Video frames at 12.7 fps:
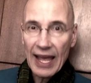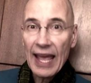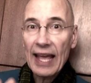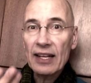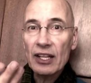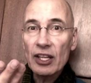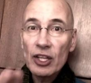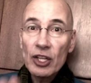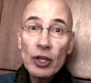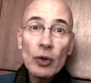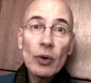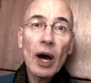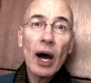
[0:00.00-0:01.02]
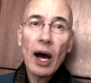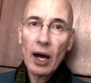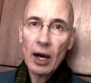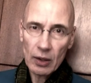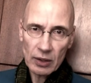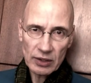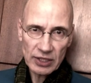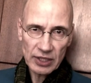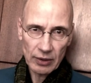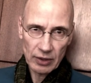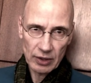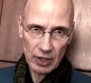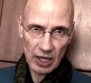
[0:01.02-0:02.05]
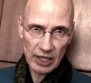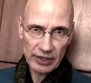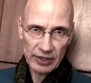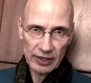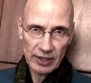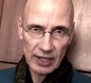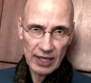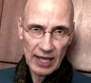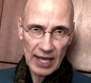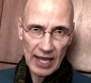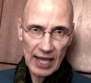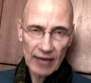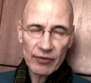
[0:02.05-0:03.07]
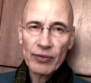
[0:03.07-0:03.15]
and you are also a god. And